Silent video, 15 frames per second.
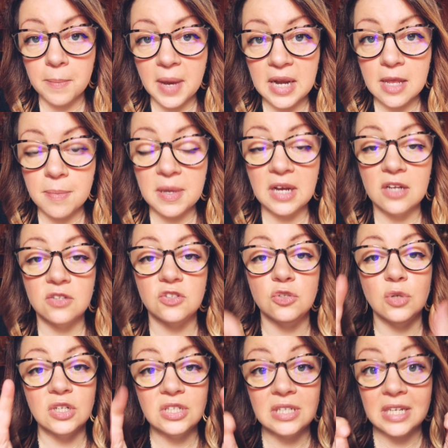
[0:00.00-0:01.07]
money because
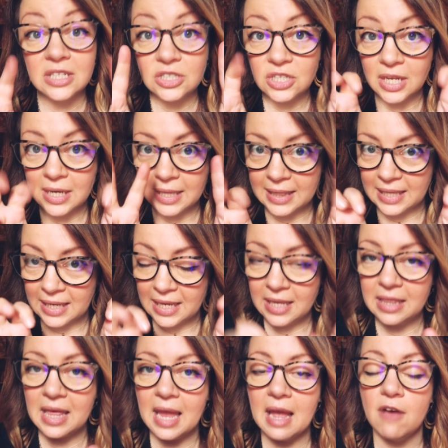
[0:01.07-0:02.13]
traditionally
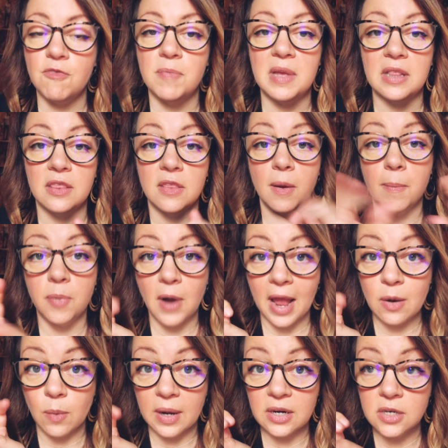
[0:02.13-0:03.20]
they have been the
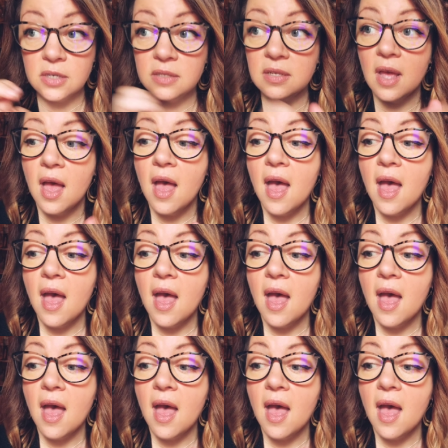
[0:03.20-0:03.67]
breadwinners.